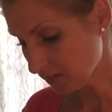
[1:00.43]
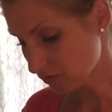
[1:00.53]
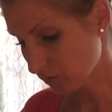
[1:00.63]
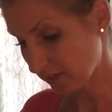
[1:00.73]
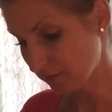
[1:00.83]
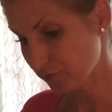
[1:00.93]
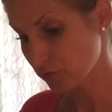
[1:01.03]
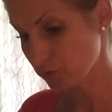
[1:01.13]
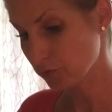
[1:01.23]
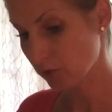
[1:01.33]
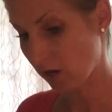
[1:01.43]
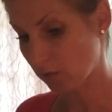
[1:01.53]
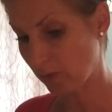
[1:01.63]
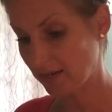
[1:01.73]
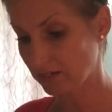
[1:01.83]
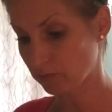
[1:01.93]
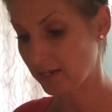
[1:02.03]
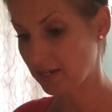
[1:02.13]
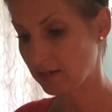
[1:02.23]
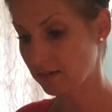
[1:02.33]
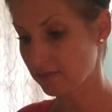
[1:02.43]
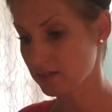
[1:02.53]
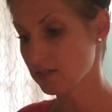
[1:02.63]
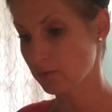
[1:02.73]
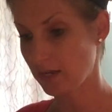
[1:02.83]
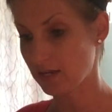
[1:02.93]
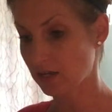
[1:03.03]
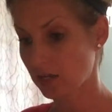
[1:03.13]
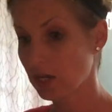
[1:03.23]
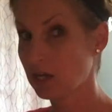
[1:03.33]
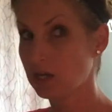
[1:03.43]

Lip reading: So if you are wanting a reading this week,